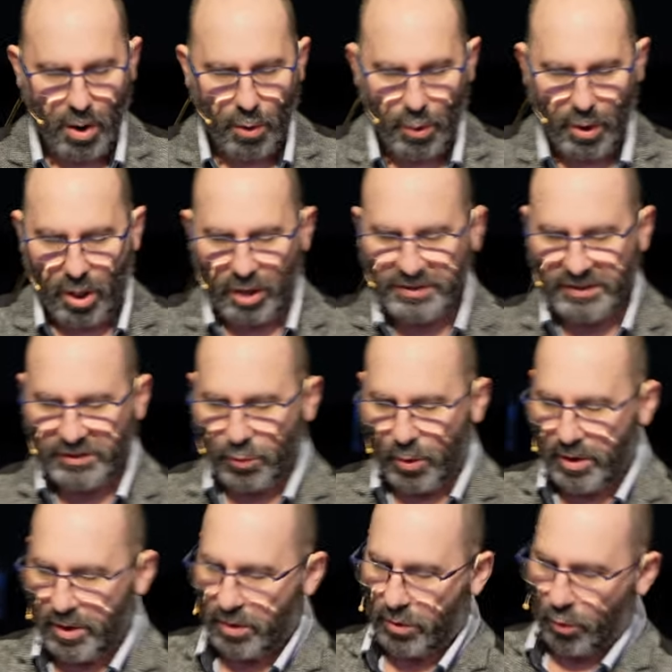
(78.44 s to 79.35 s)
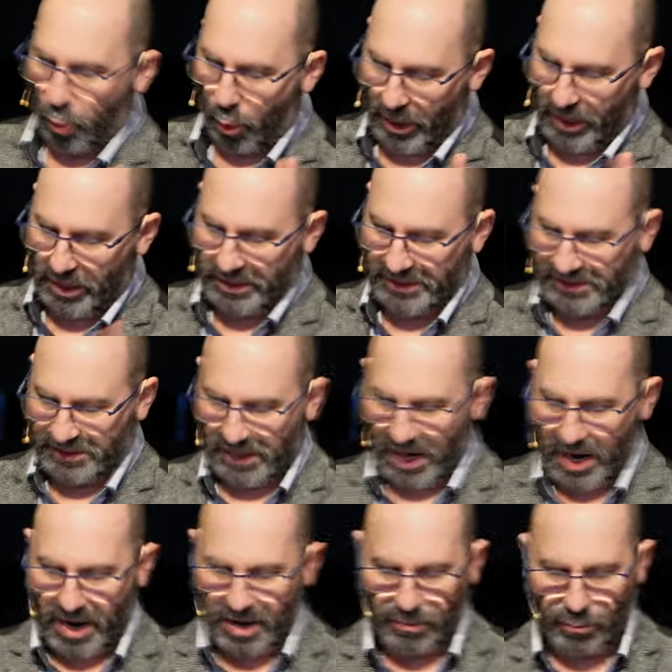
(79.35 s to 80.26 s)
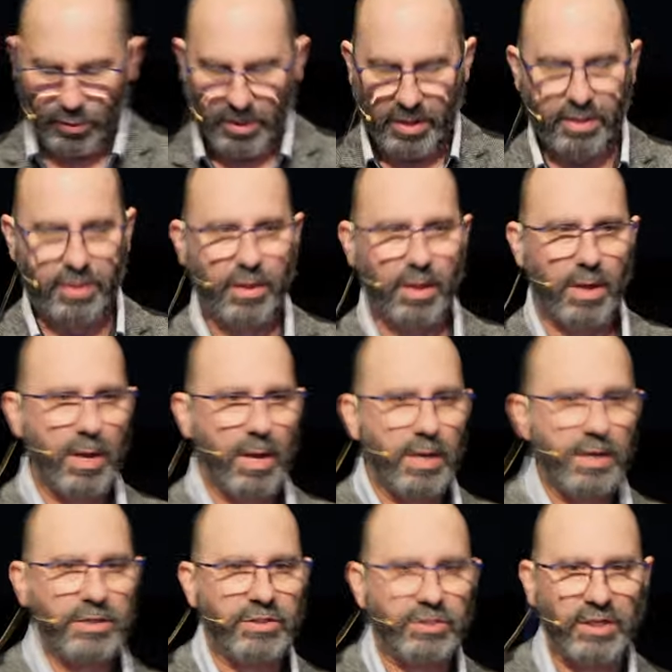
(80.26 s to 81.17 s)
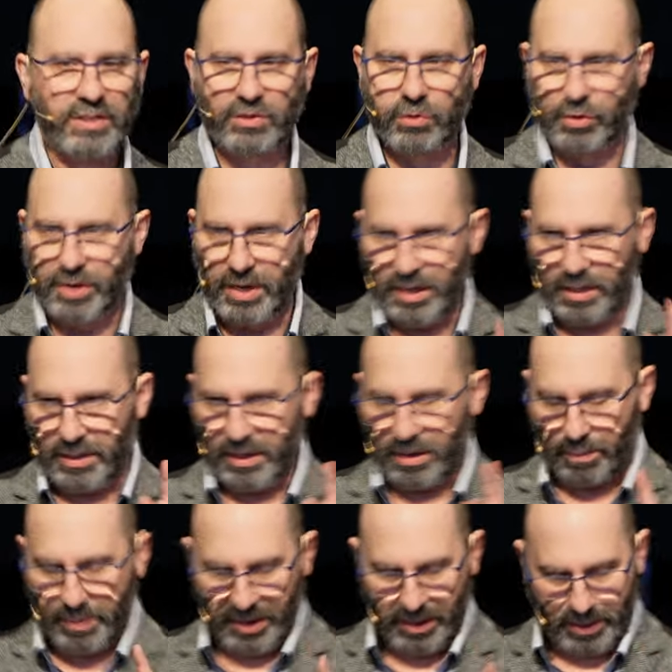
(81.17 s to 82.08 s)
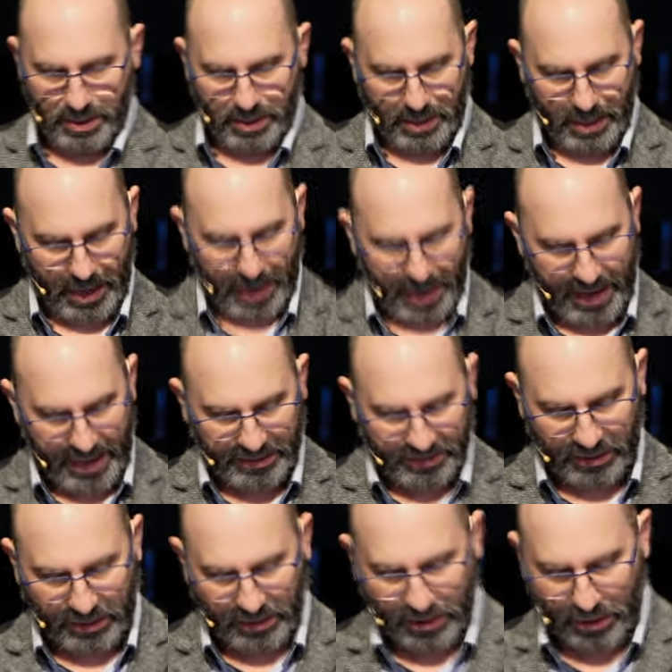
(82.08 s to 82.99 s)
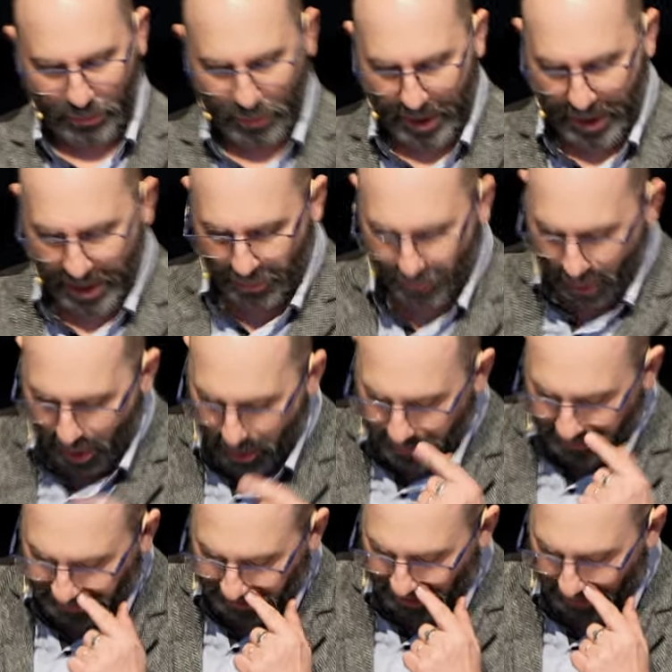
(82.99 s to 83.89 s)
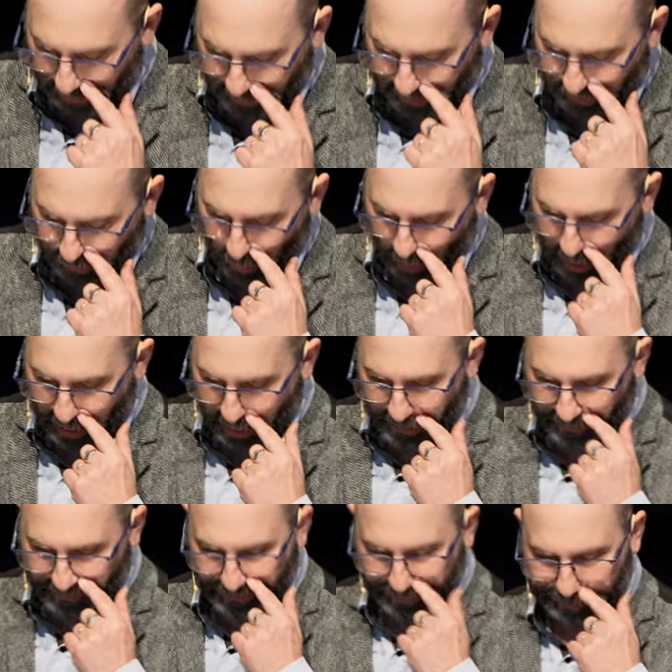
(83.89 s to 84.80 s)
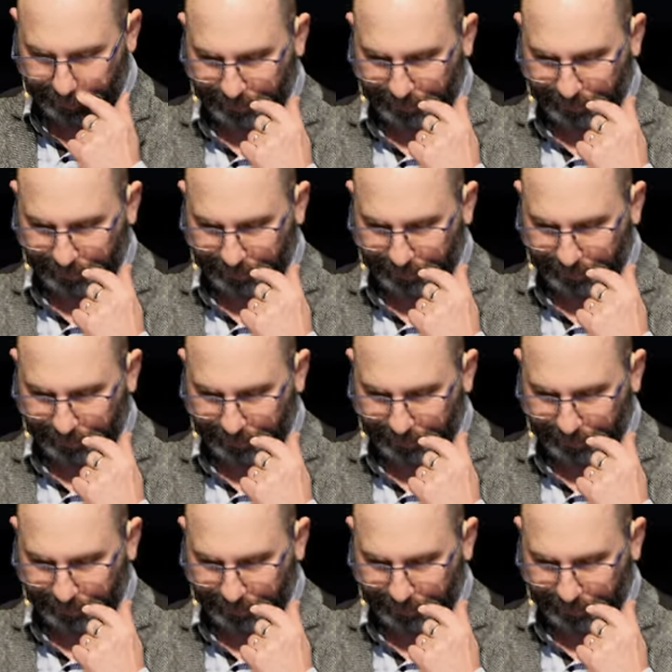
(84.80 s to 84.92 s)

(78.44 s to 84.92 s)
Well, I just want to quickly start with just looking a little bit at Romans chapter 12,